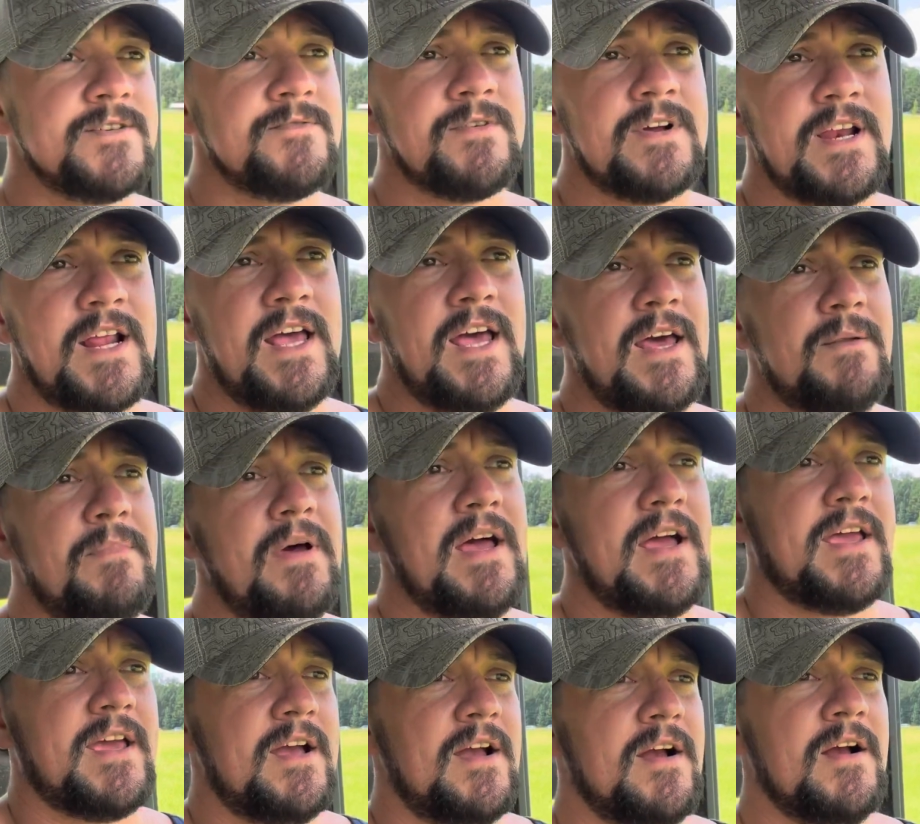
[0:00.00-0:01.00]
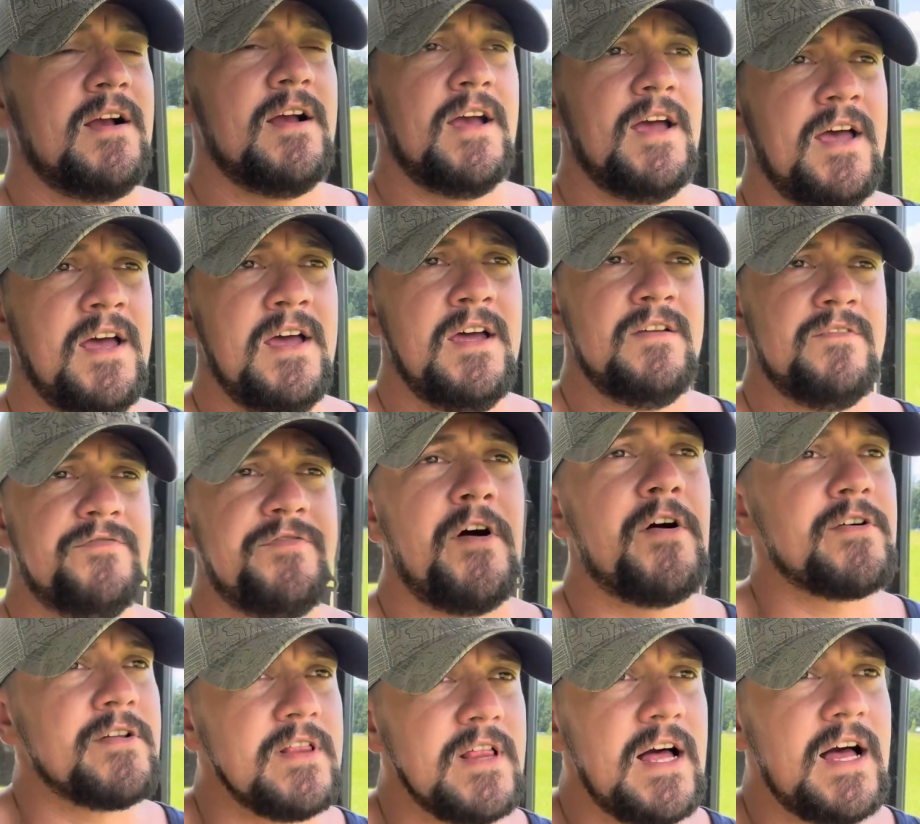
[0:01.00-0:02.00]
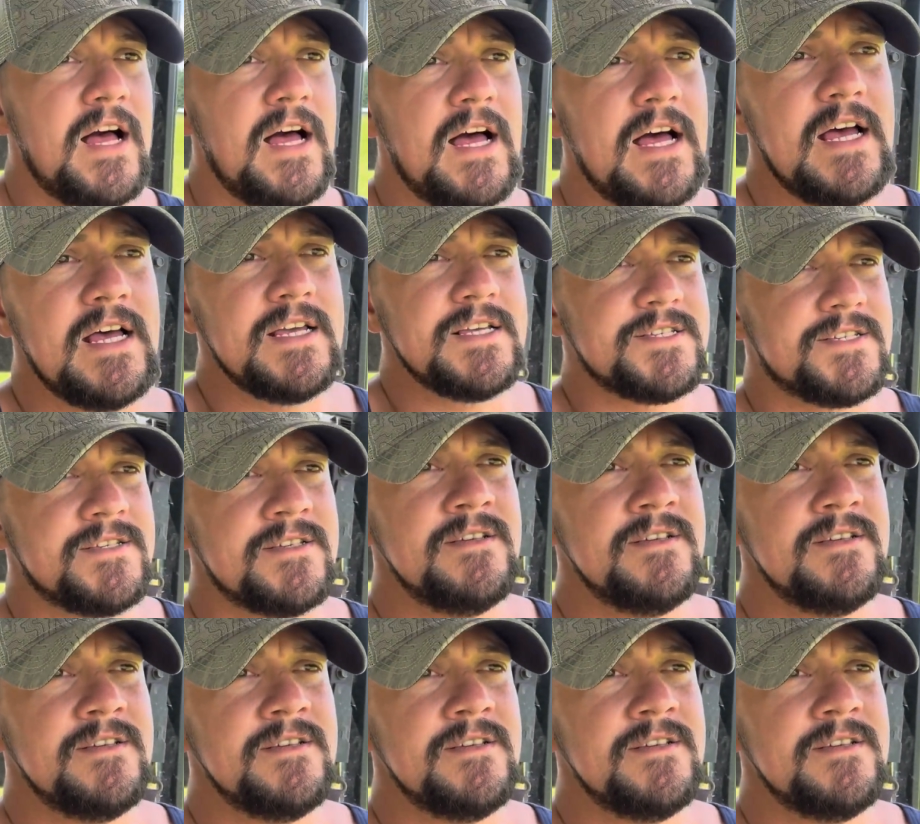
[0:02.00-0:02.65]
We're gonna head back here and fertilize